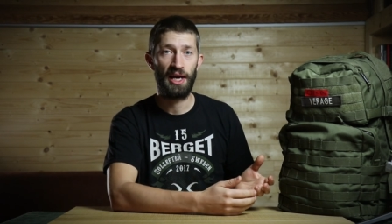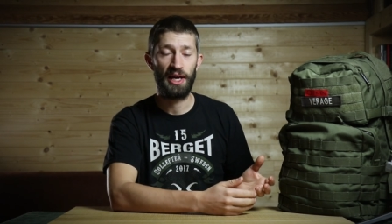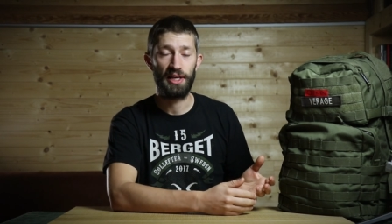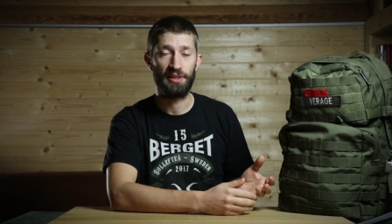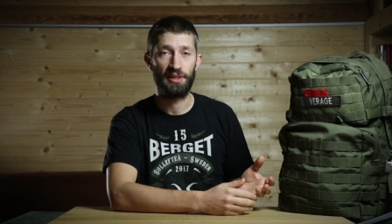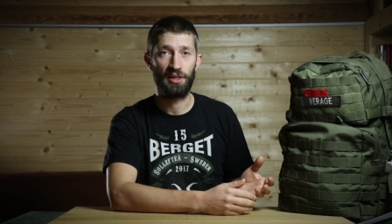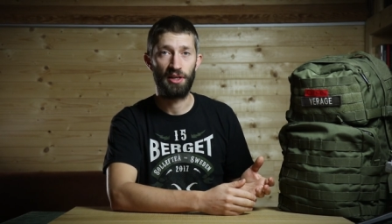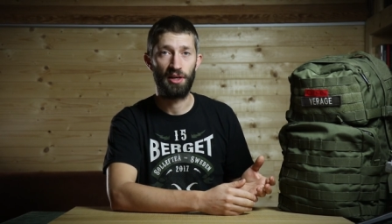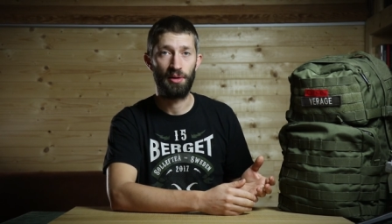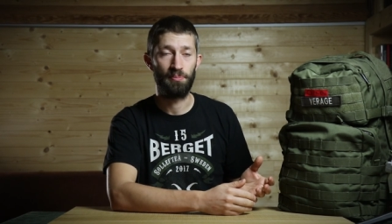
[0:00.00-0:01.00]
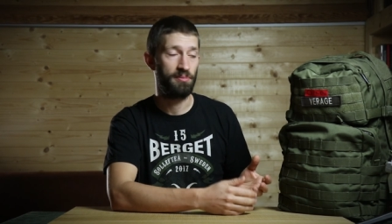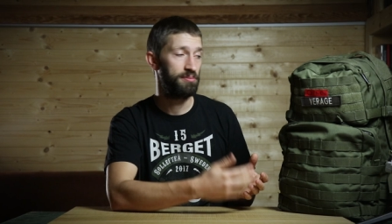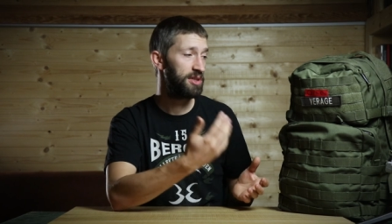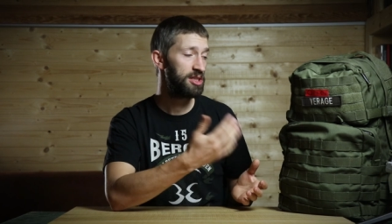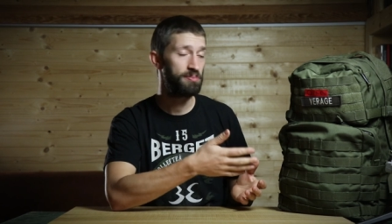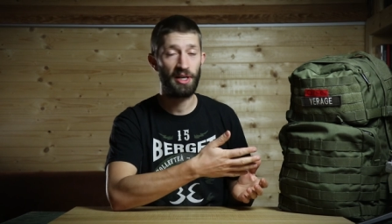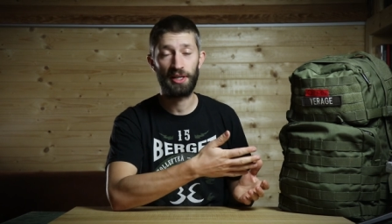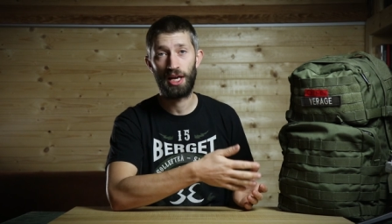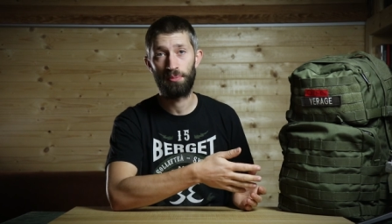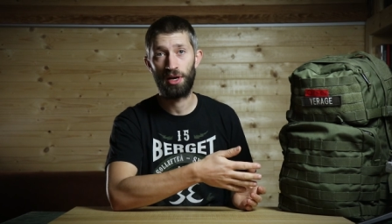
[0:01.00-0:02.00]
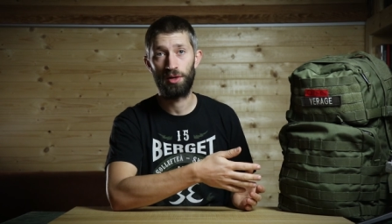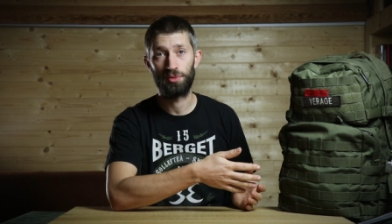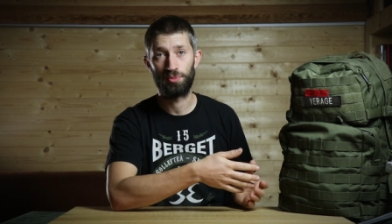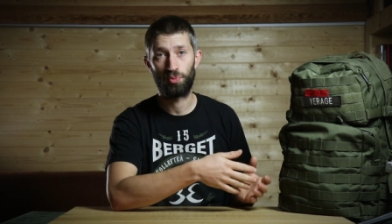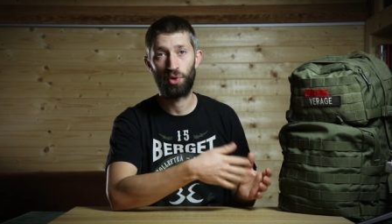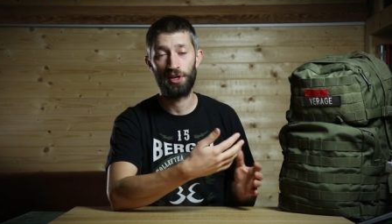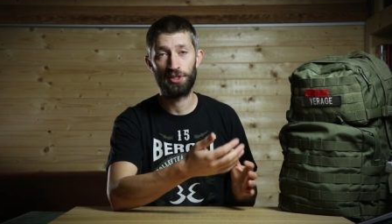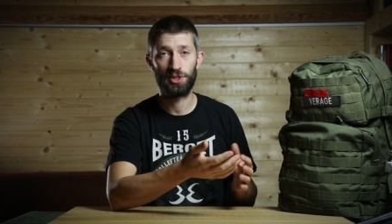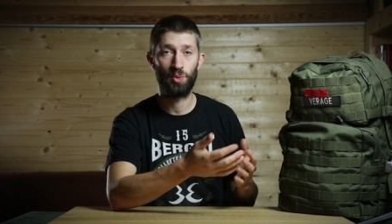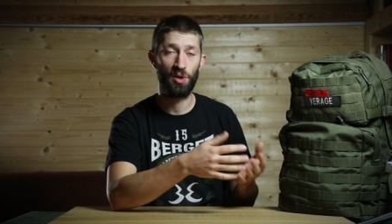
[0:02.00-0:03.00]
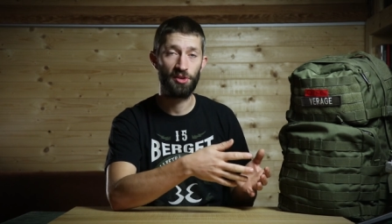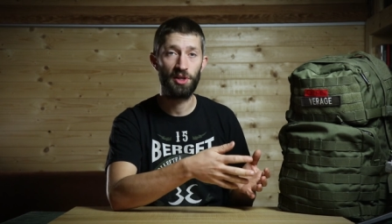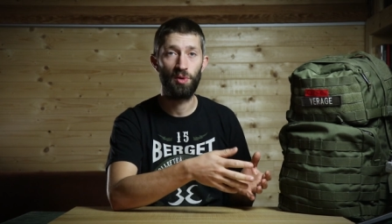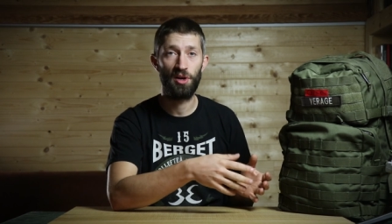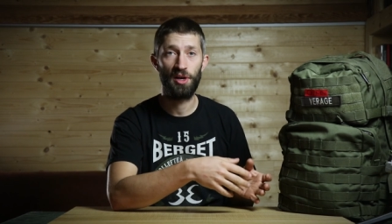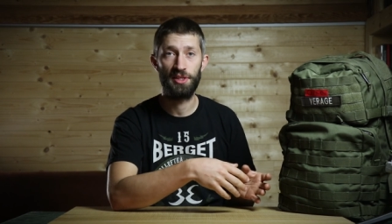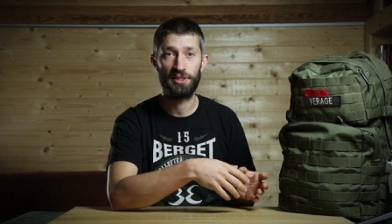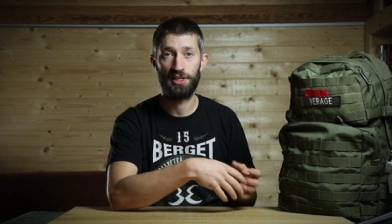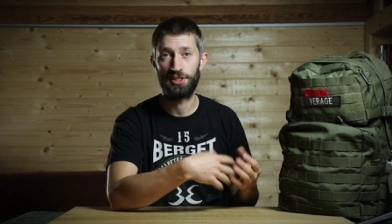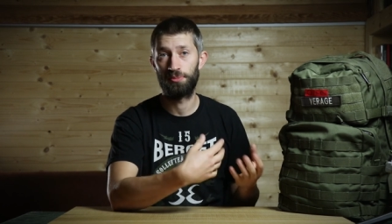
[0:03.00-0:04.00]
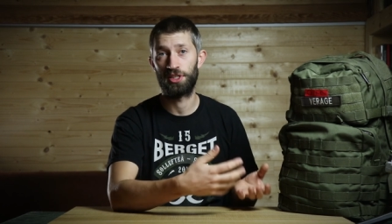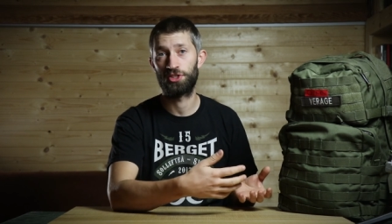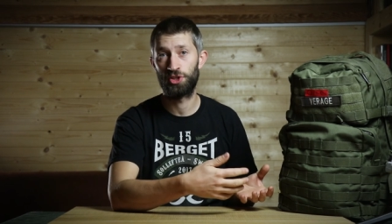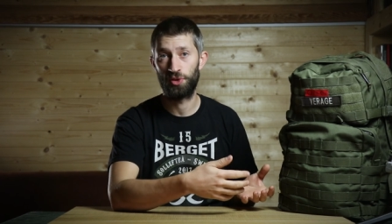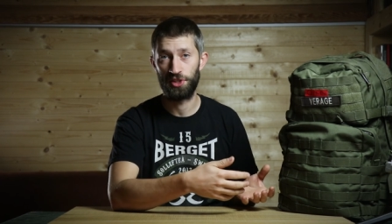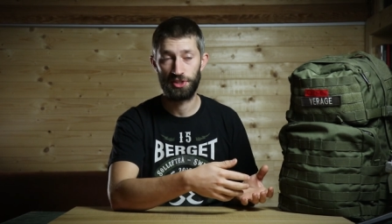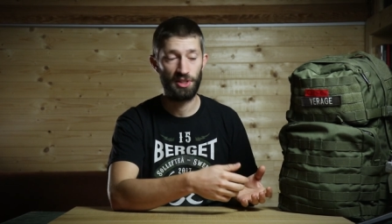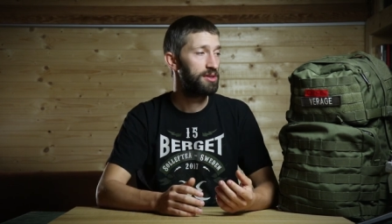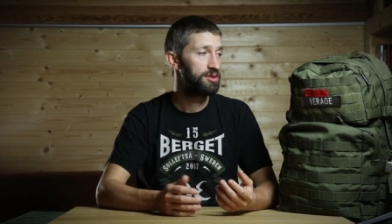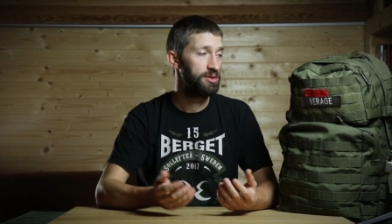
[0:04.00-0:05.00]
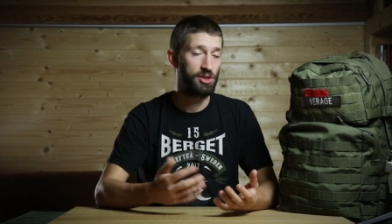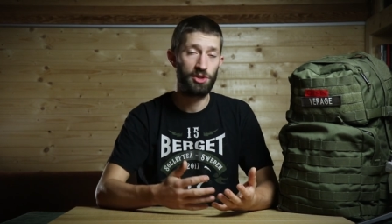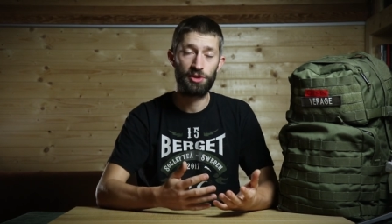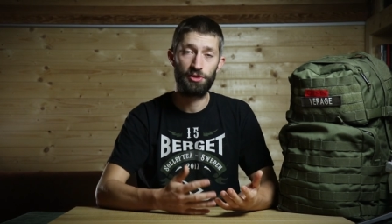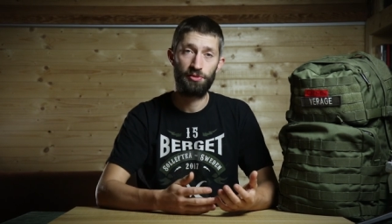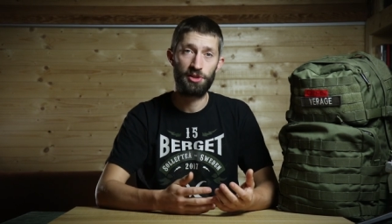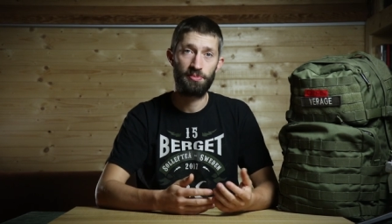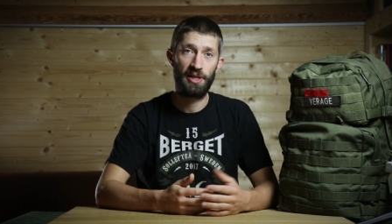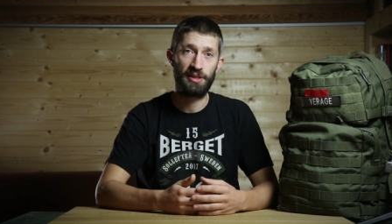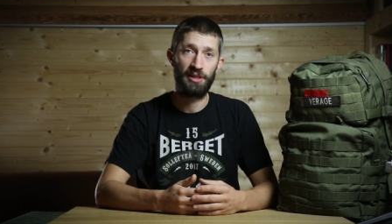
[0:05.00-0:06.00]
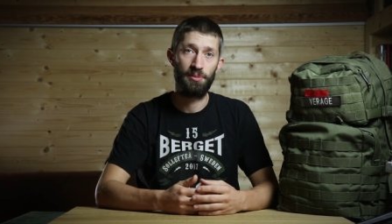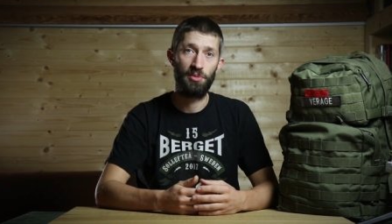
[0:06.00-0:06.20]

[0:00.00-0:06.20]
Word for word: And um, this pack came out price quality wise as the best choice. So it's also the first pack that I